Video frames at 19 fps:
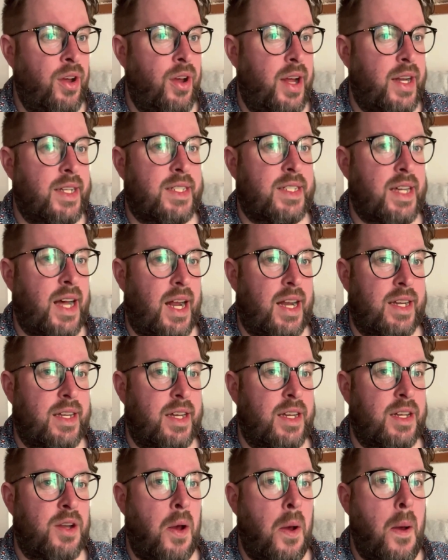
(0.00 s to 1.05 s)
an
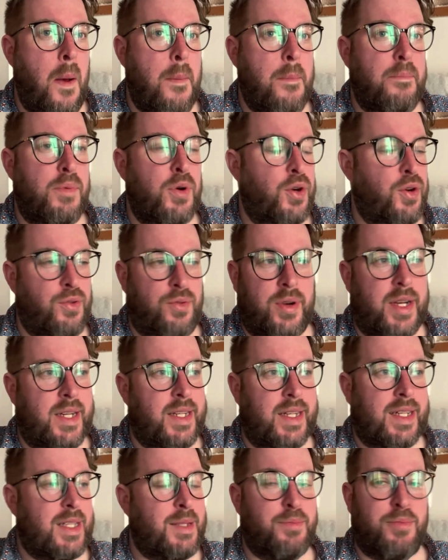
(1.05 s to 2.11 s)
Italian book
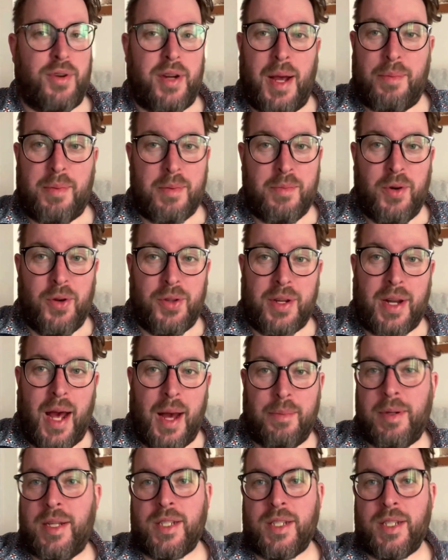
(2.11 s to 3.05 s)
reading spree, I'd be more than happy